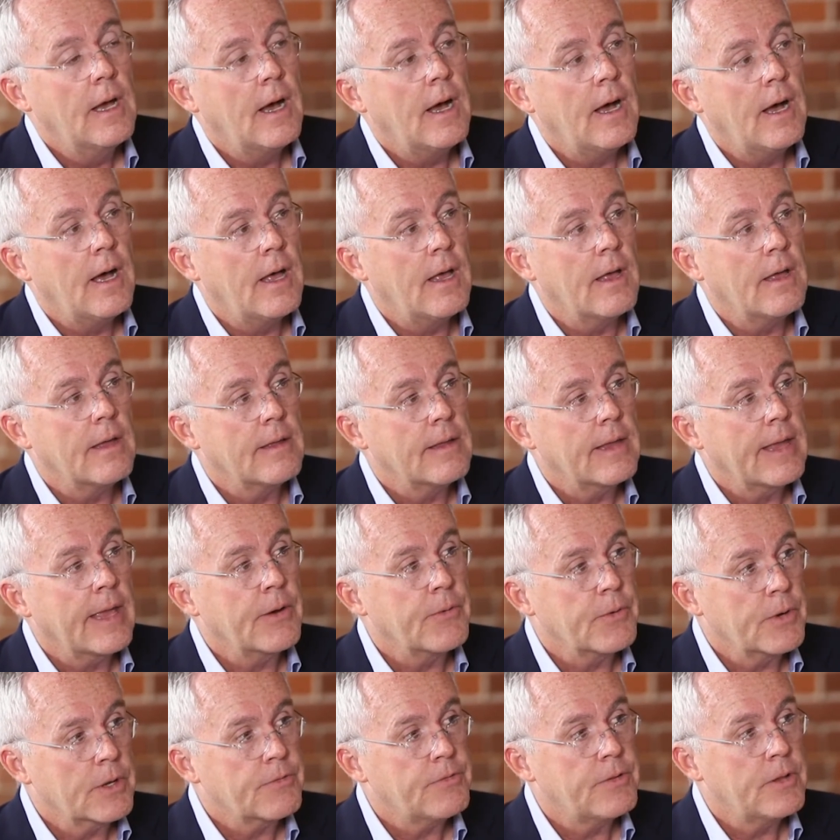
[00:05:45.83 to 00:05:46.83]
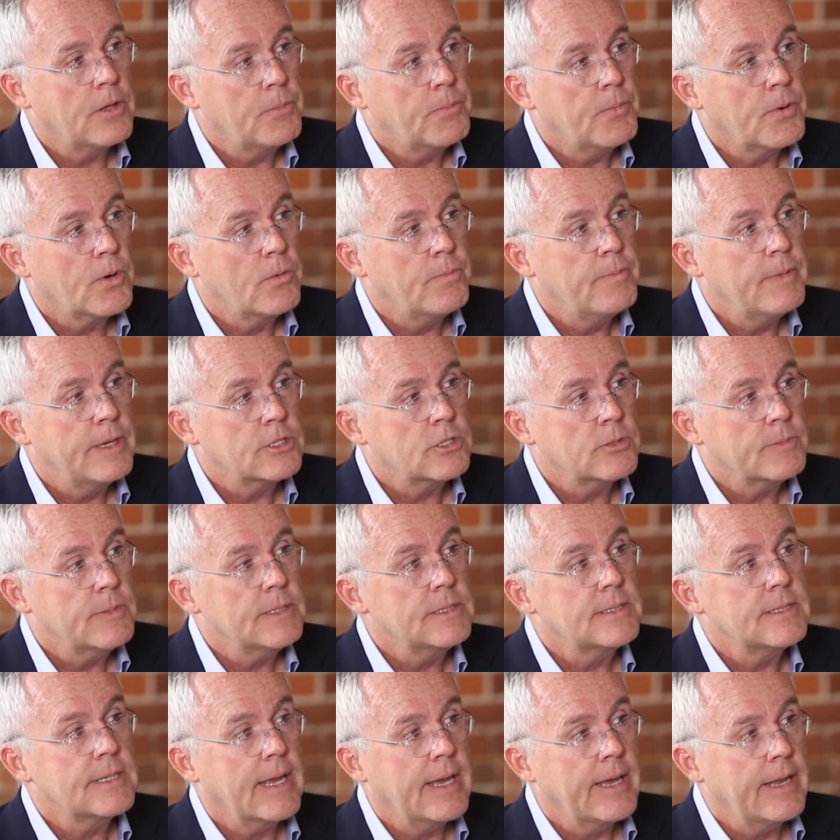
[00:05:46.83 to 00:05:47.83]
aortic flow probe
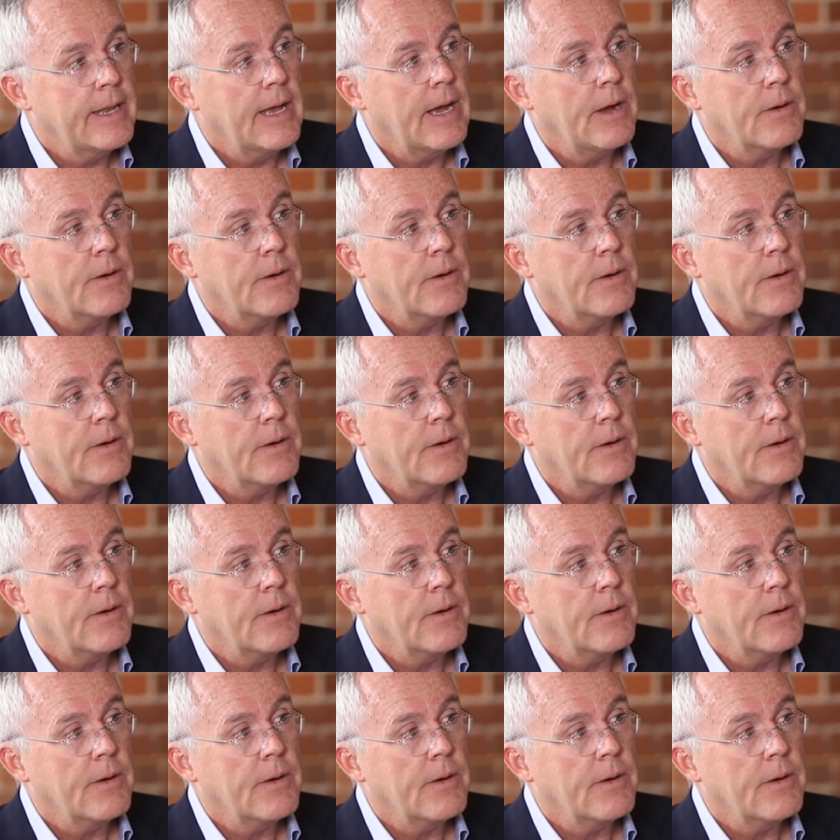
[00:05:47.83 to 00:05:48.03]
measurements and